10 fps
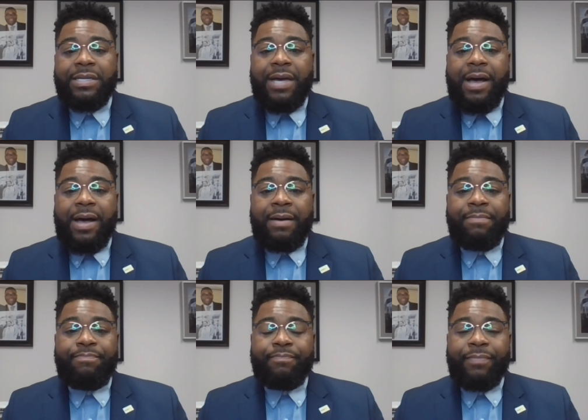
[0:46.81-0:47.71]

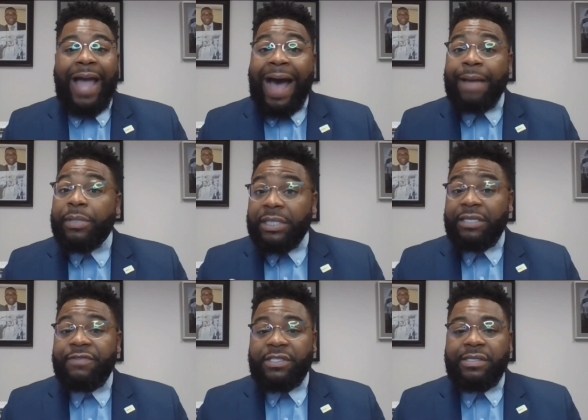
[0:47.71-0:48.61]
um, I
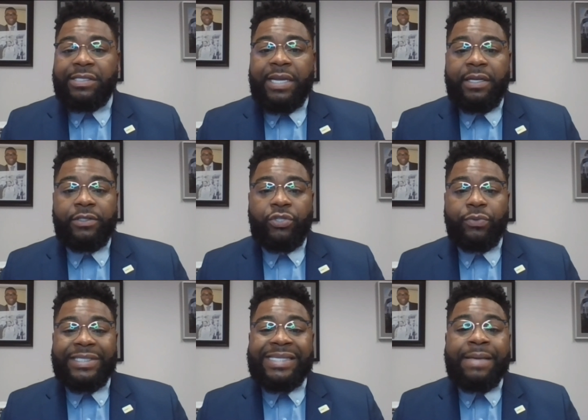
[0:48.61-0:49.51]
believe is intended to
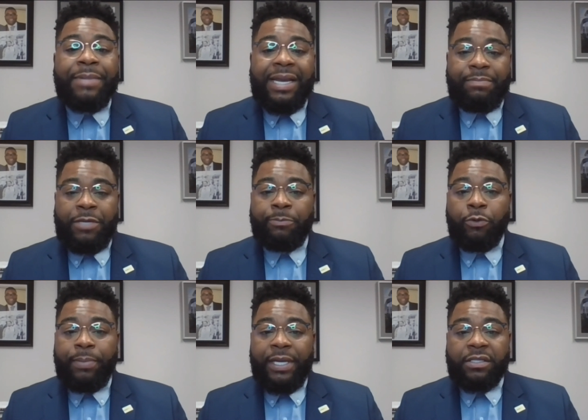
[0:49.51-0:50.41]
intimidate people
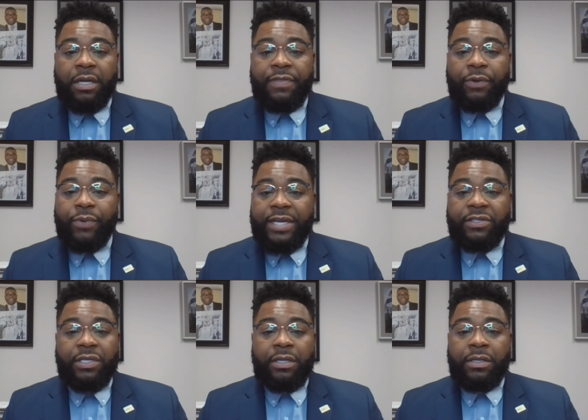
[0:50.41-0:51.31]
based on their
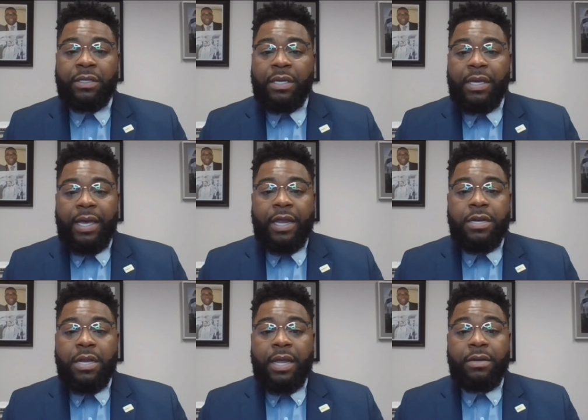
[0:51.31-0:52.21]
race, and
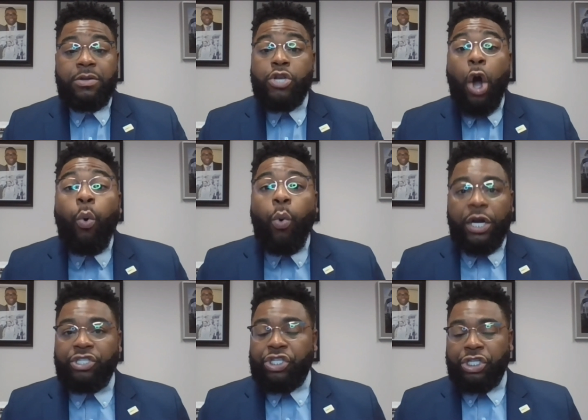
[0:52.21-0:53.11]
and and no
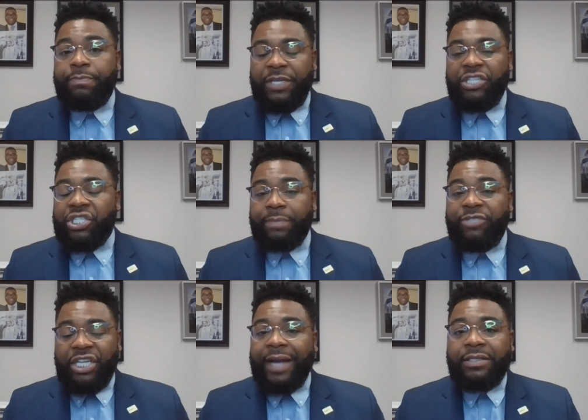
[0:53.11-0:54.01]
one should be
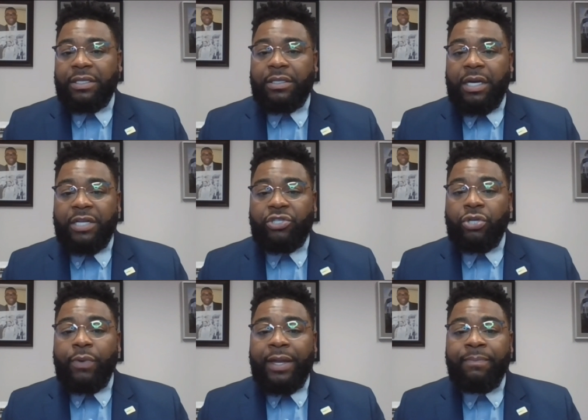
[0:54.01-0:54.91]
subjected uh,
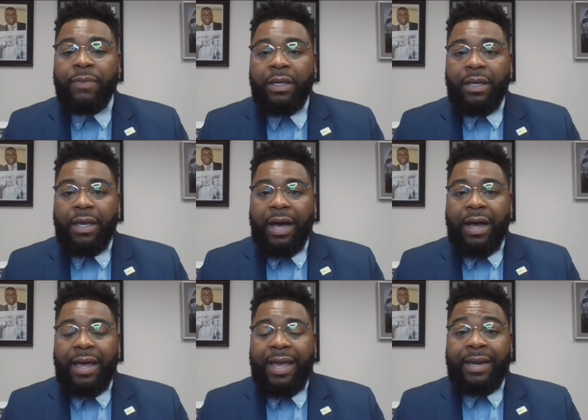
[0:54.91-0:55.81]
to it.
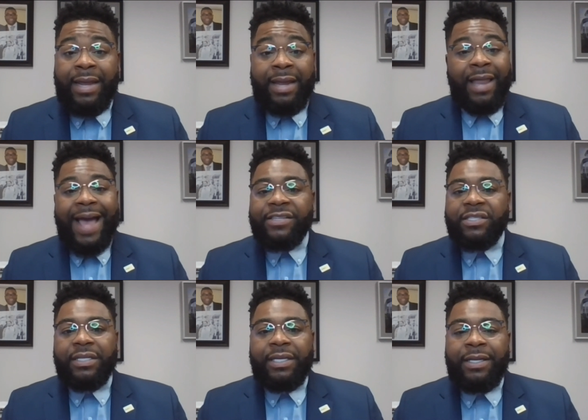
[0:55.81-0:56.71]
Uh, and and
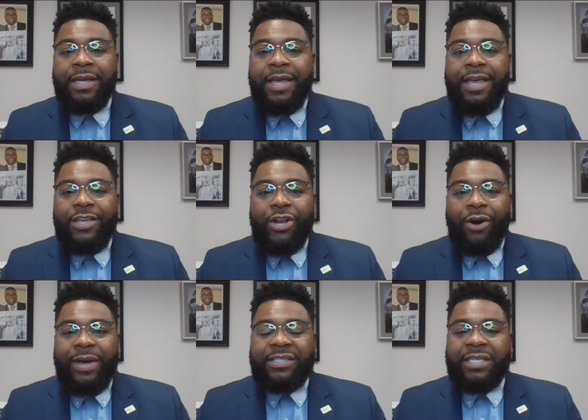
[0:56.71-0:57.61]
lastly, you
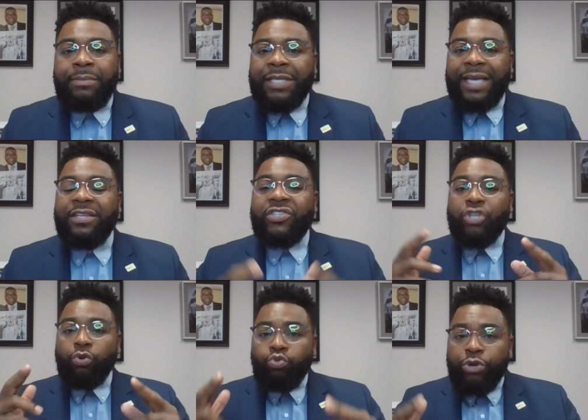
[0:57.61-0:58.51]
know, it seems like this is
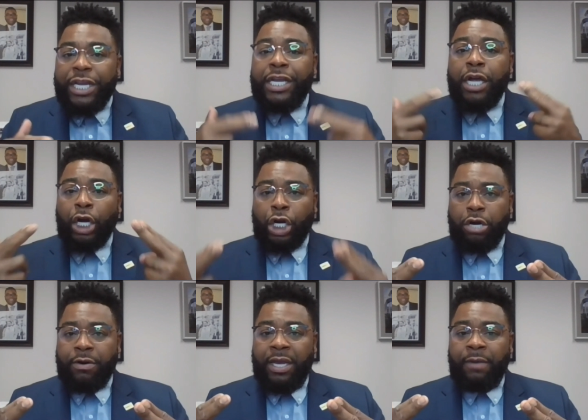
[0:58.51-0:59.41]
a
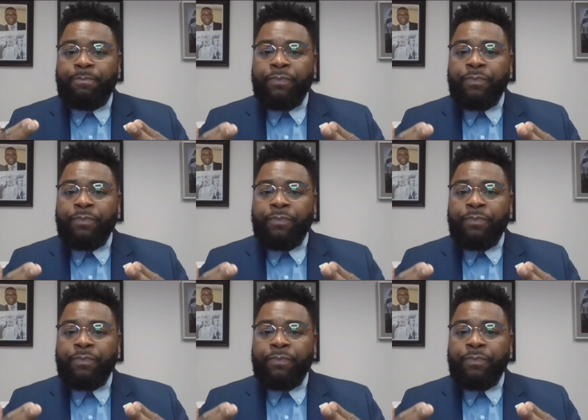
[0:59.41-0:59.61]
reoccurring